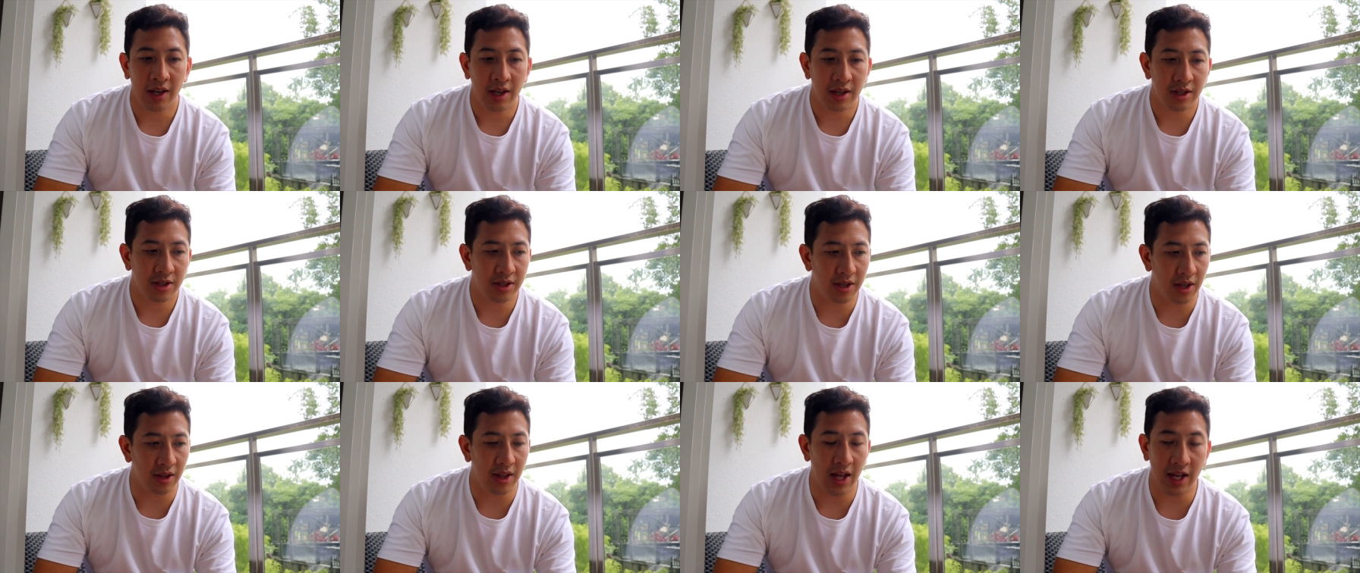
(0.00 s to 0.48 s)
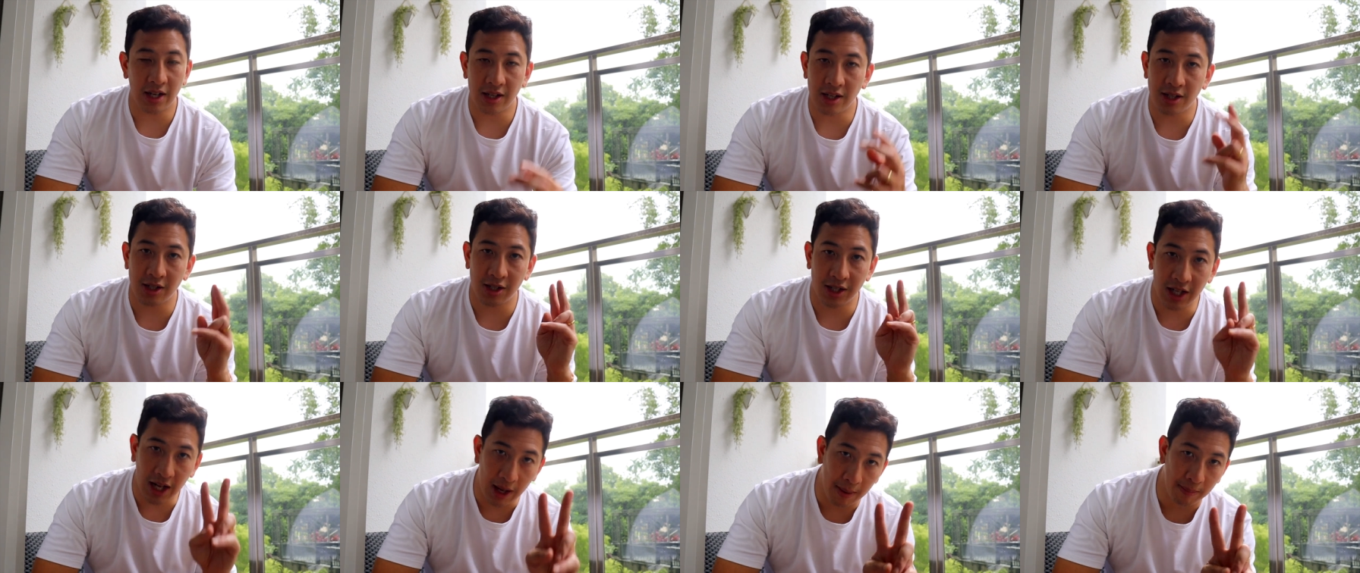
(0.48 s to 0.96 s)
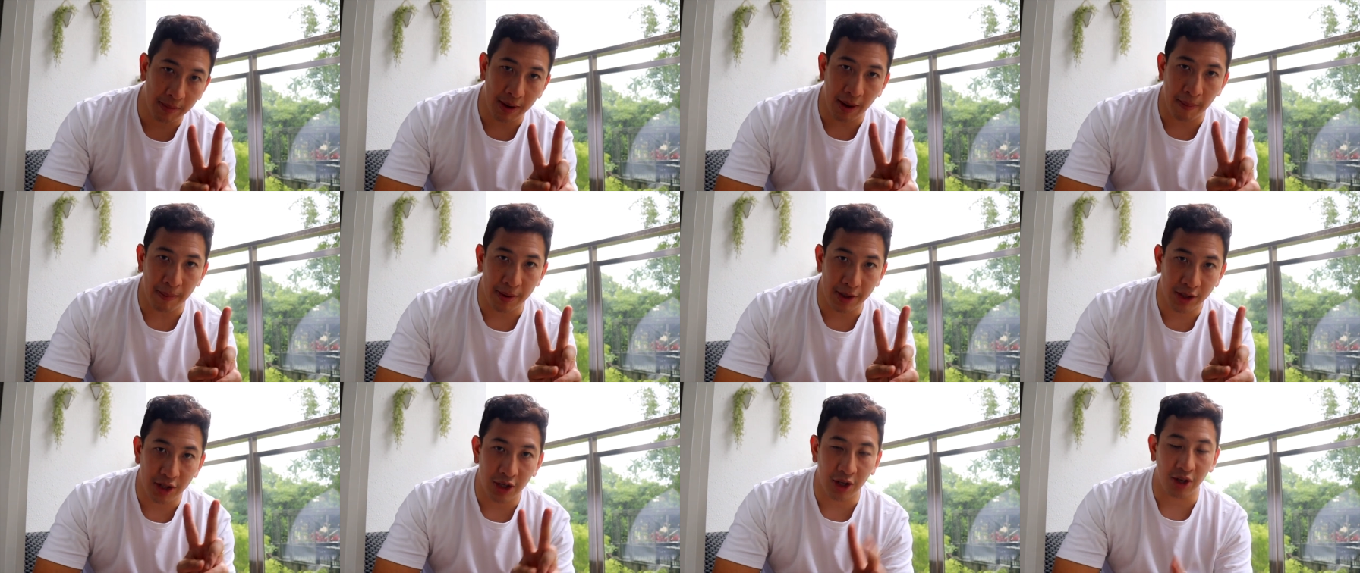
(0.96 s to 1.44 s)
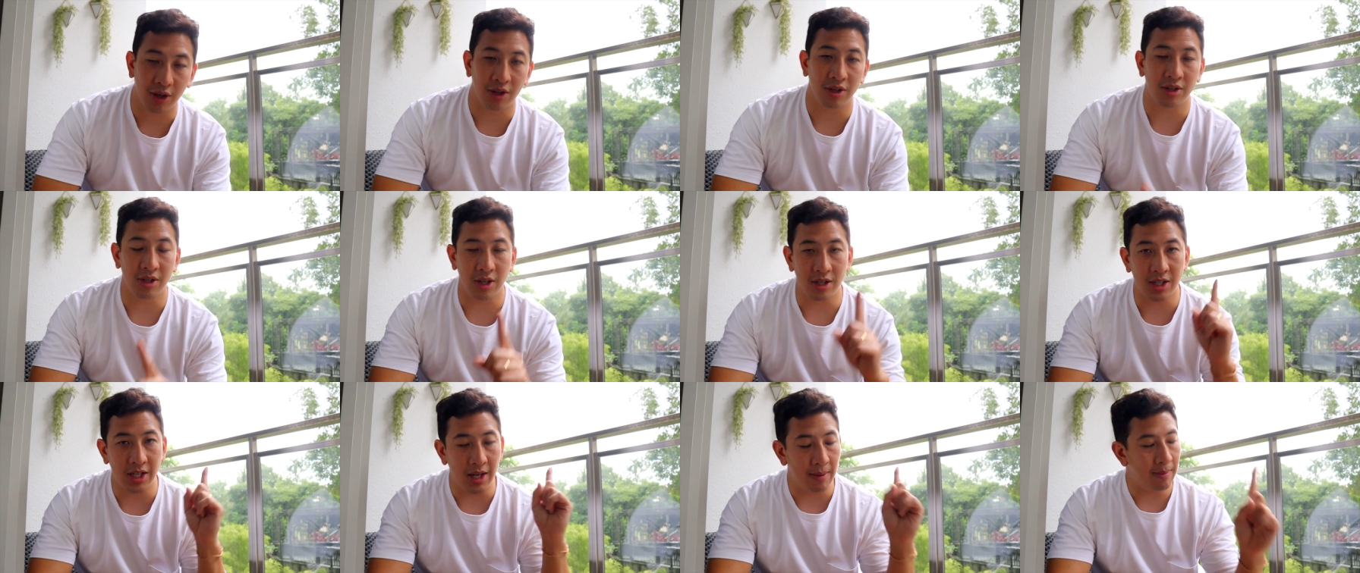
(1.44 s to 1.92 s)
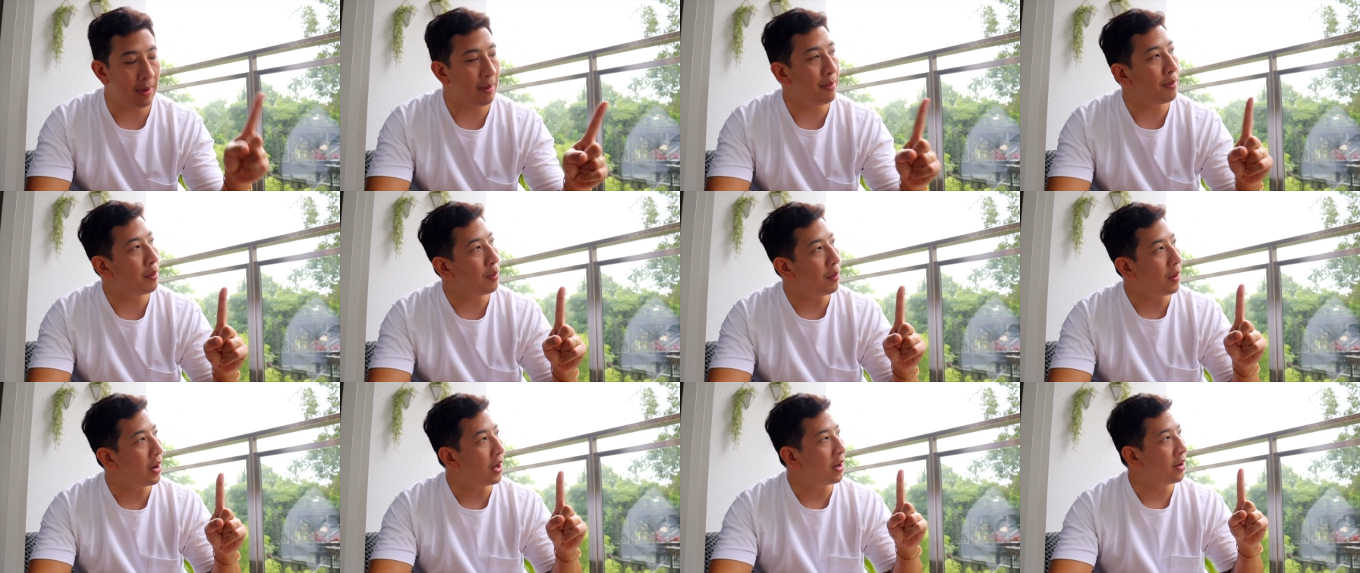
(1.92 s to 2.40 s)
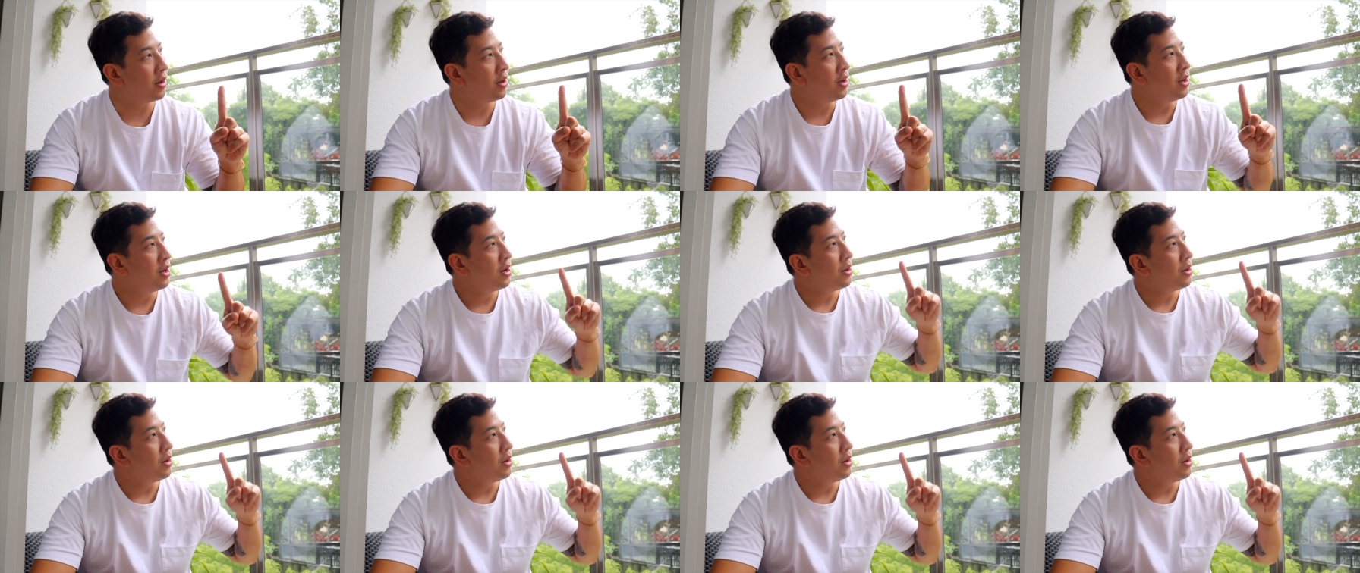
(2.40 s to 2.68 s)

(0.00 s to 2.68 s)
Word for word: So that's tip number two. So tip number one